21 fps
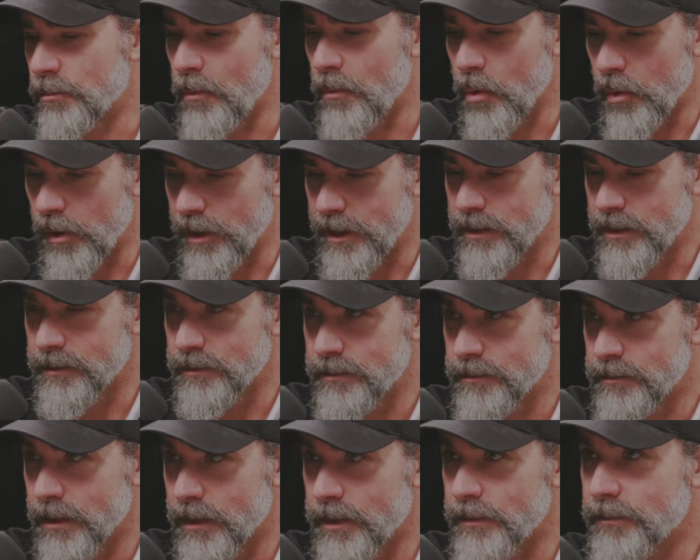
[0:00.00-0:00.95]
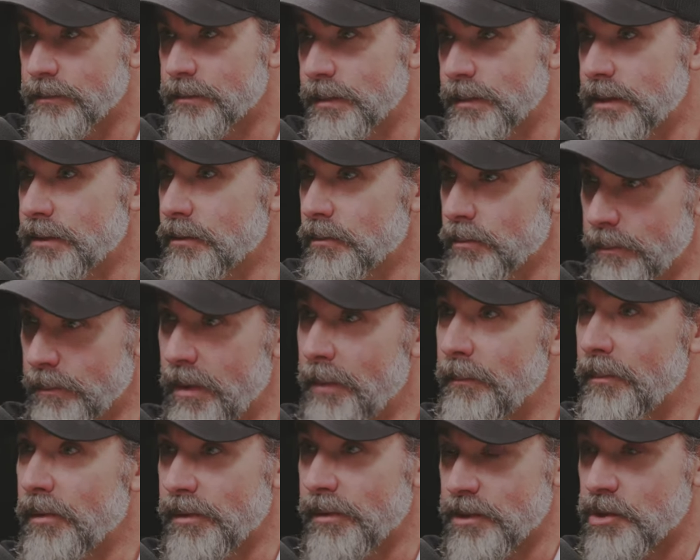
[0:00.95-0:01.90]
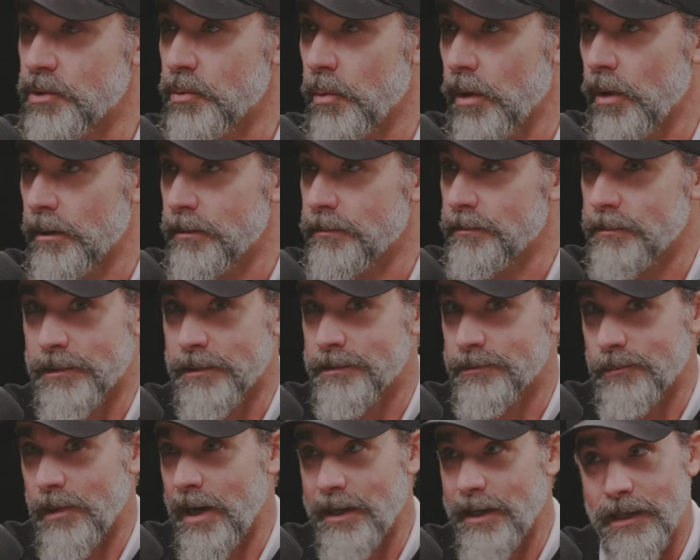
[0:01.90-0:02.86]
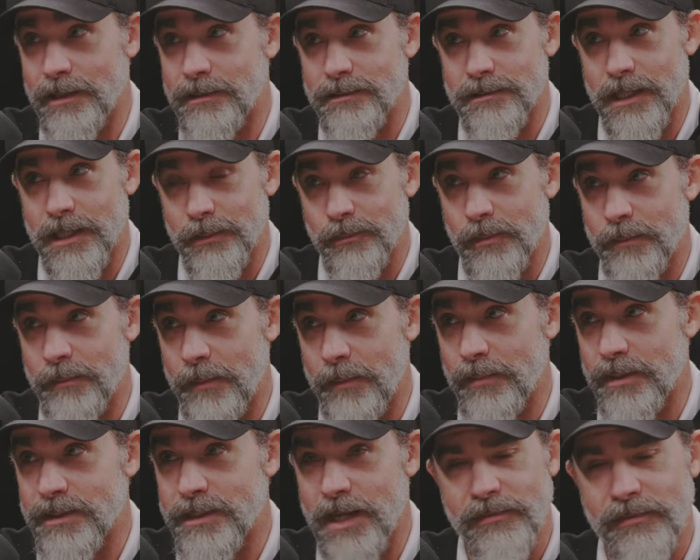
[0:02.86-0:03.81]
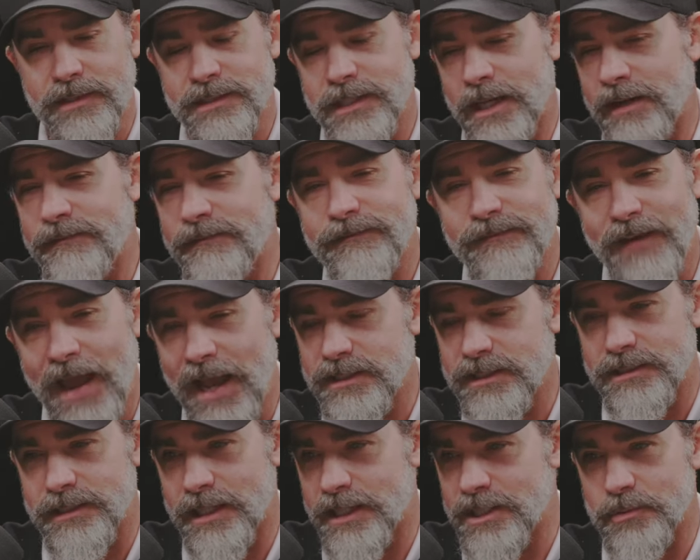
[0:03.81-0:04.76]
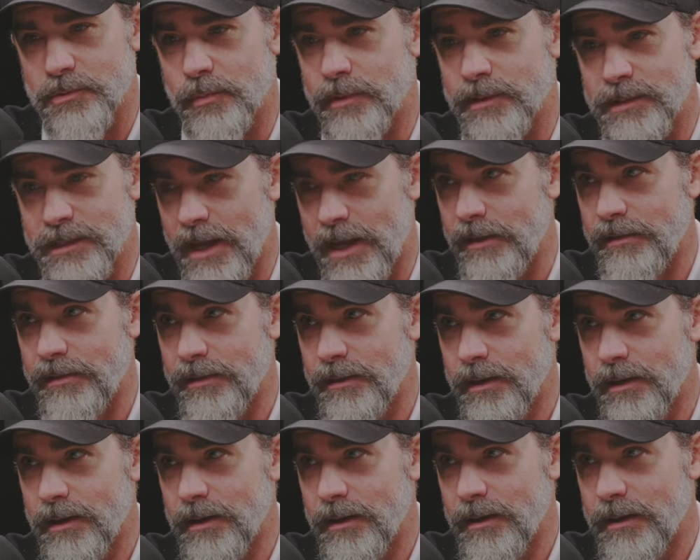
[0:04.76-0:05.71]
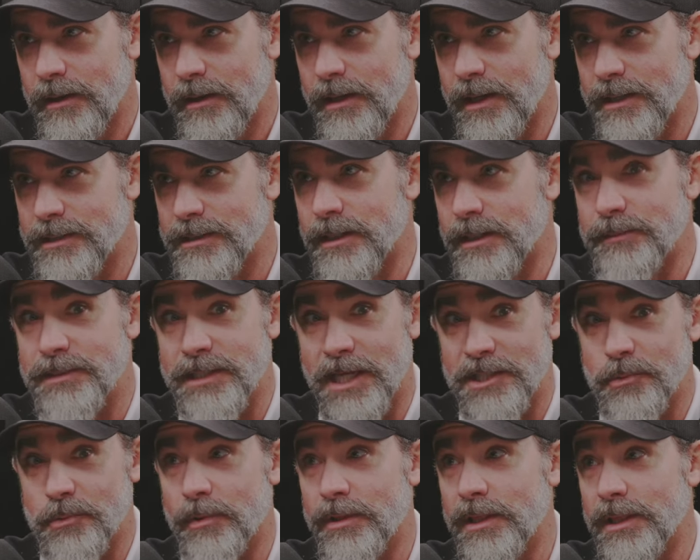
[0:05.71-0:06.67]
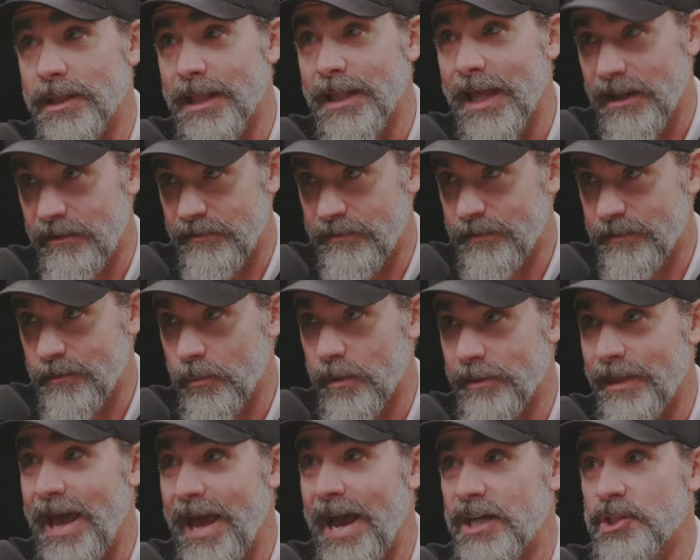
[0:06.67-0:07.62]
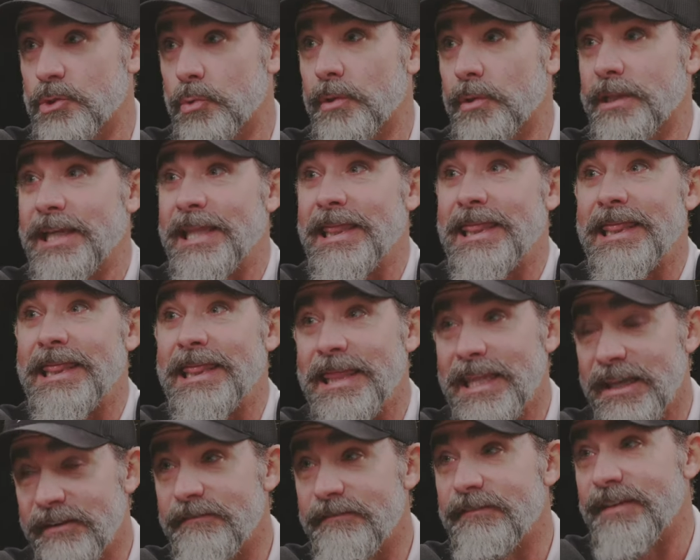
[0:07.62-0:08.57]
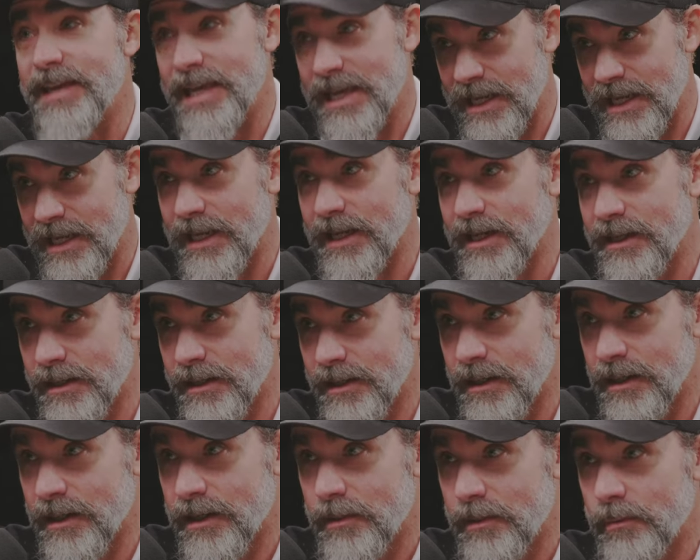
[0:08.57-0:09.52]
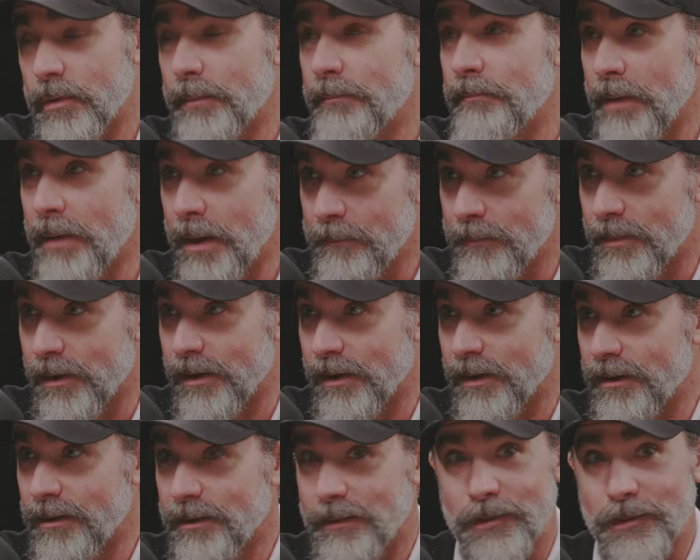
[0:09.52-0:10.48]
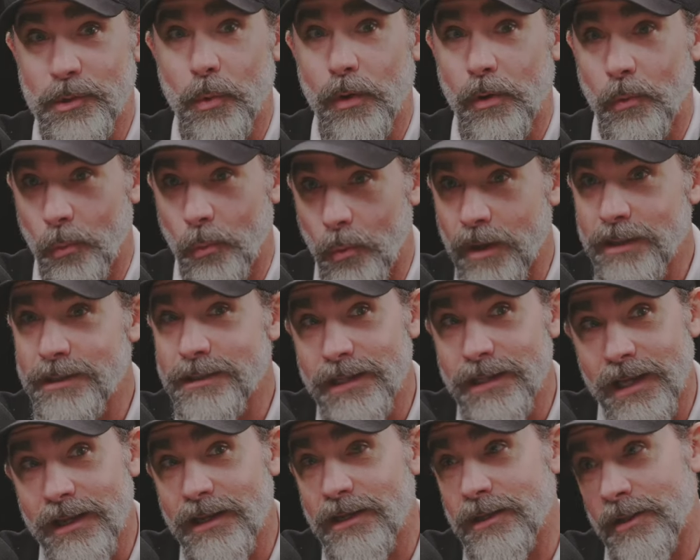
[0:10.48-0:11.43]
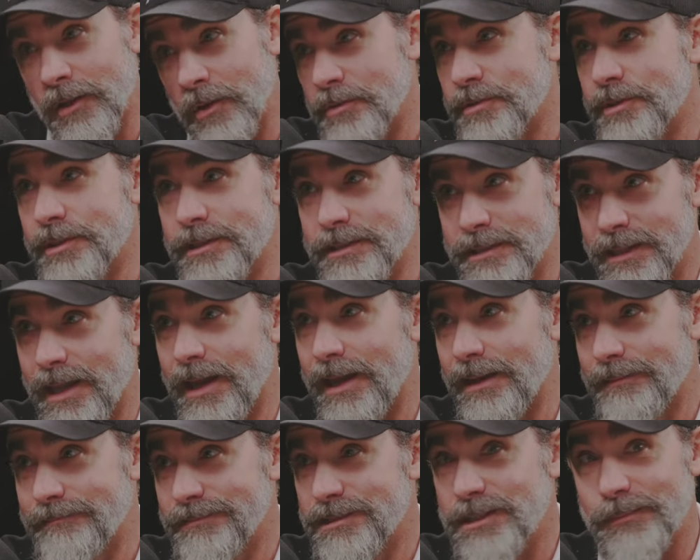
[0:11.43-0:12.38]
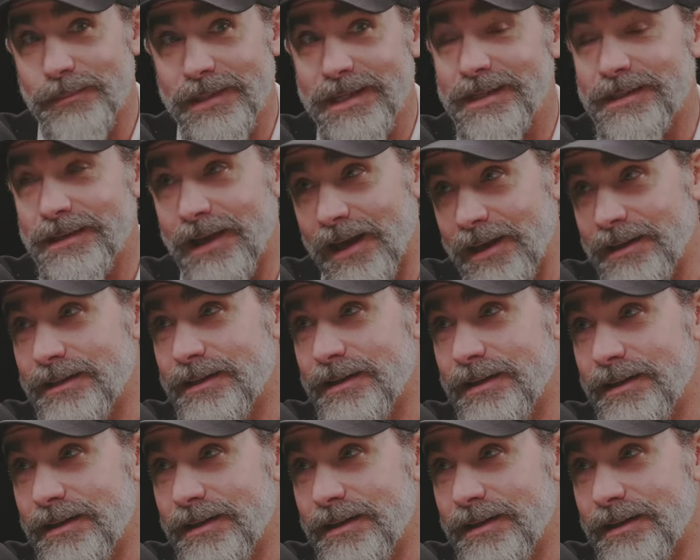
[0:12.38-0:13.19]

mori, right? Meaning remember that you are, this ride ends. Like, remember death. It's not a fascination with death, it's an obsession with life, with actually living. Remember, you are one day closer today to being done.